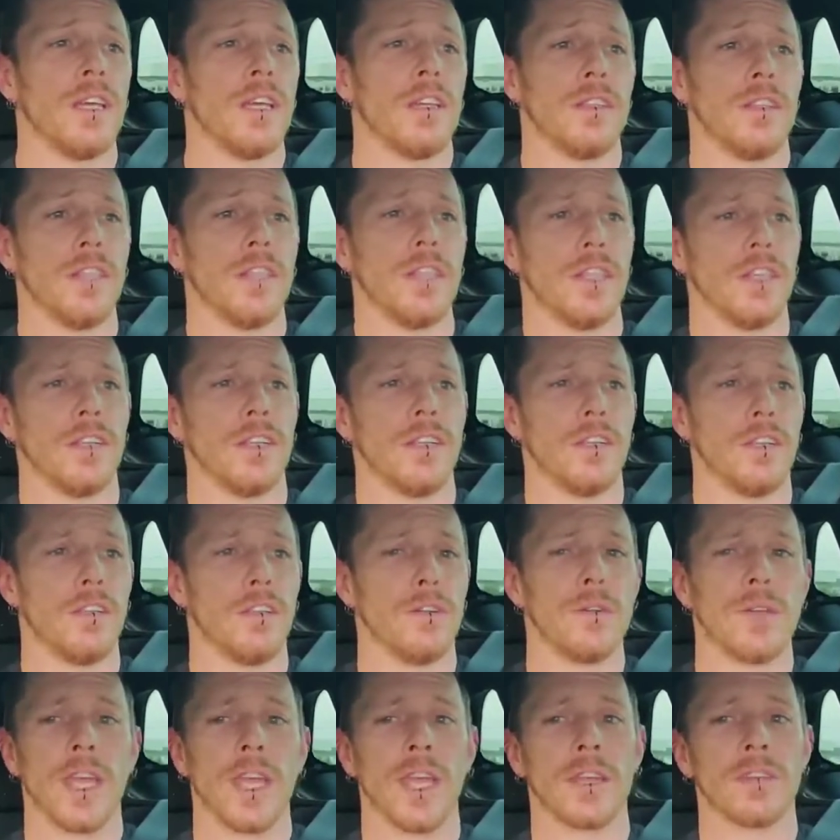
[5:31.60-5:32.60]
then
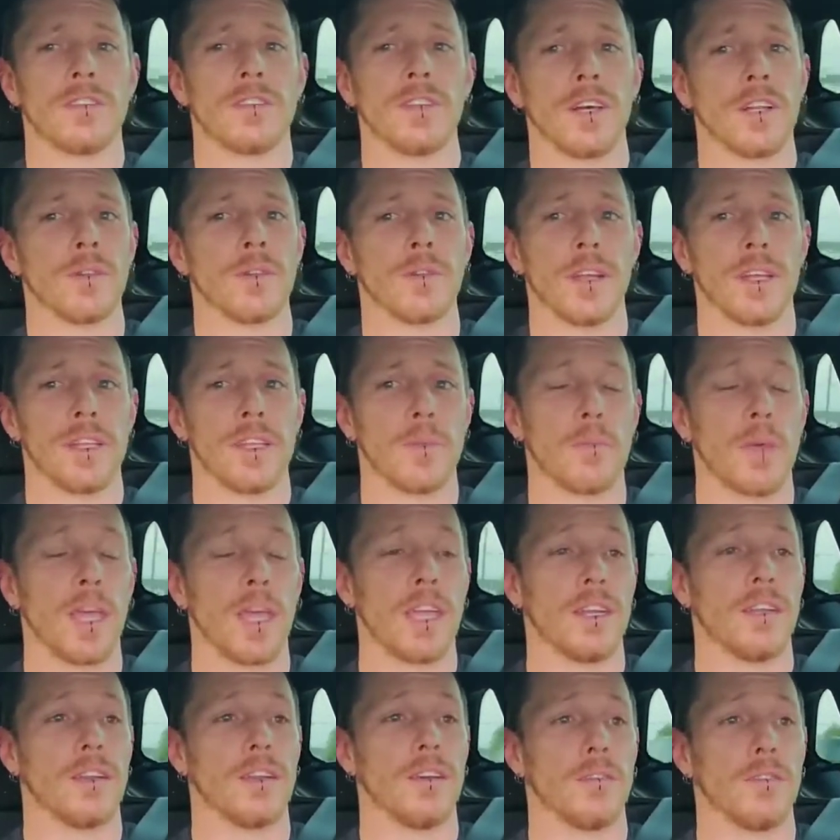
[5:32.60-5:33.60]
you can't tolerate the
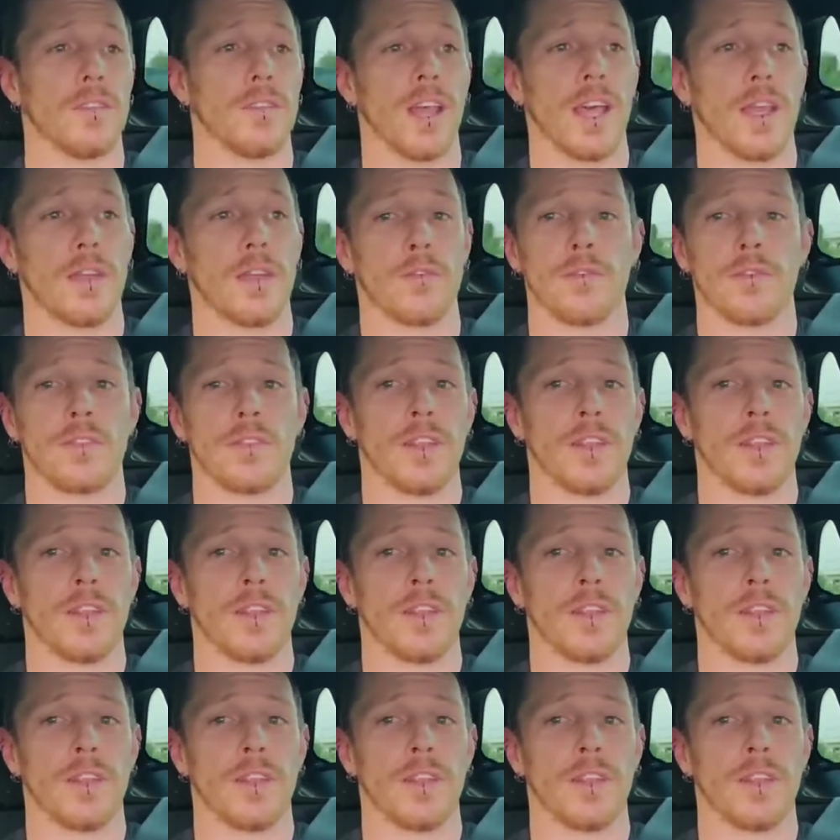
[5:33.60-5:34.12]
pain of life.